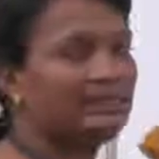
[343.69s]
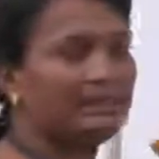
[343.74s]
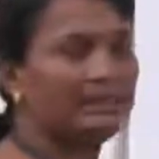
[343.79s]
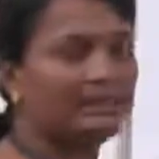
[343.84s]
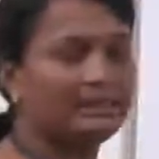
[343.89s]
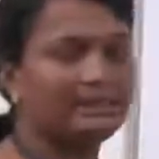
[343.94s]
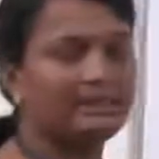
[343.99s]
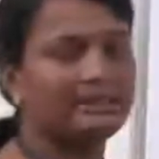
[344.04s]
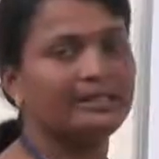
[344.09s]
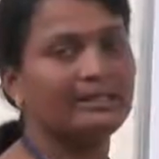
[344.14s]

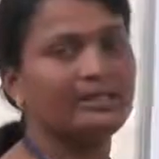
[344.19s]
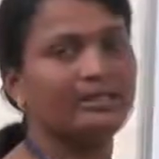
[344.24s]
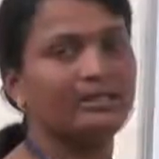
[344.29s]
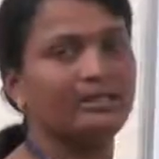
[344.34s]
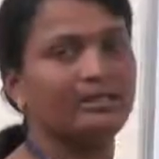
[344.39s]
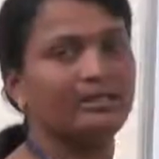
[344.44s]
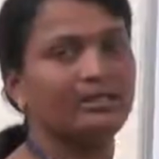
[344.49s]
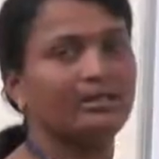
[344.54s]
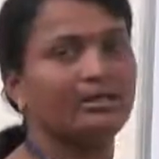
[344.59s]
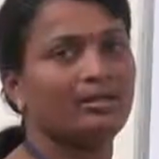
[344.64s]

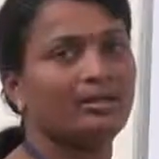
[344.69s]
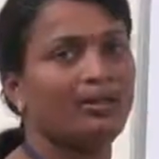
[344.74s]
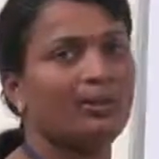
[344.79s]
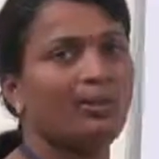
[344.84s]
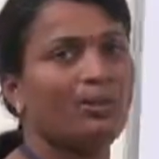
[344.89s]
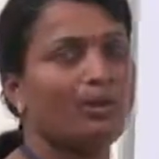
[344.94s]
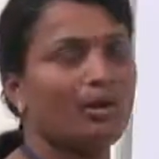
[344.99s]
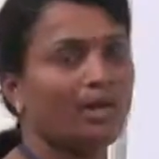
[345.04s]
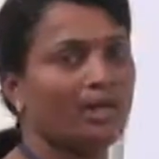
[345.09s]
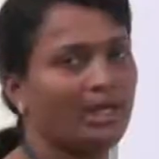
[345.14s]
Deleting
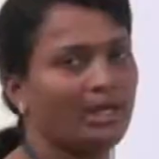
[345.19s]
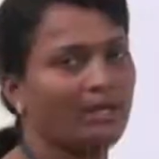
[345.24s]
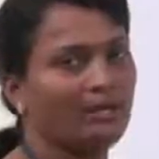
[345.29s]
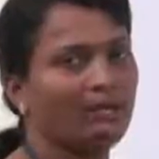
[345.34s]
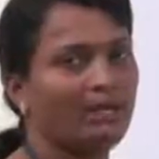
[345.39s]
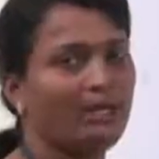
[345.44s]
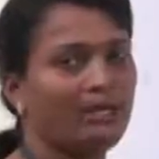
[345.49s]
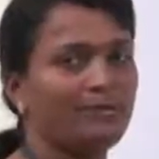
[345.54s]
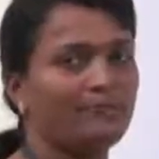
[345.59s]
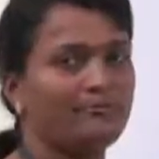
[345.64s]
one
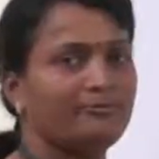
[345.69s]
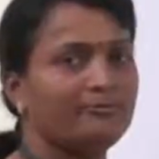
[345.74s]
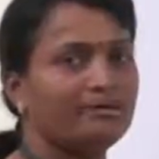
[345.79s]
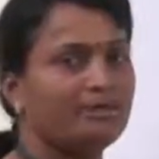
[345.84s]
element